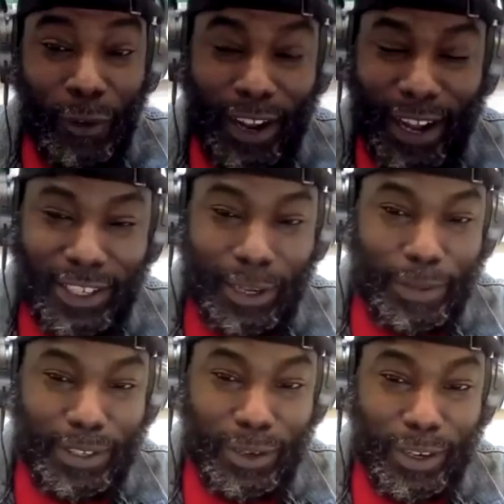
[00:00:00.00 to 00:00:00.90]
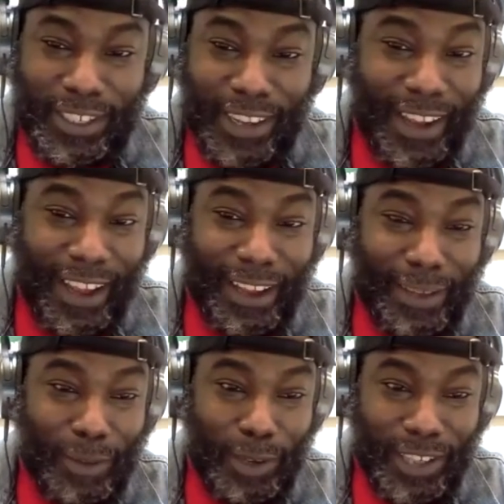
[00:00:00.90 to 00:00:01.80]
I, I jump into the question, I got to
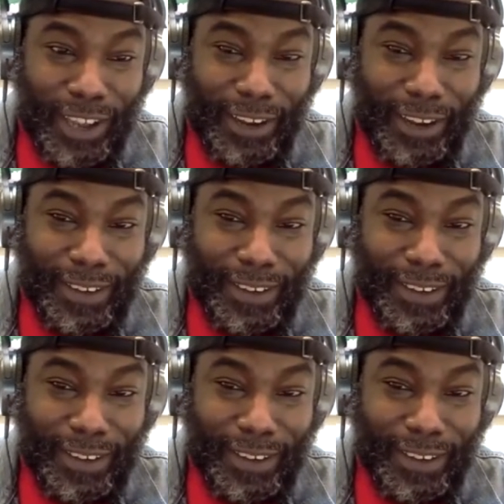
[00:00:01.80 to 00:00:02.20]
give you a shout out.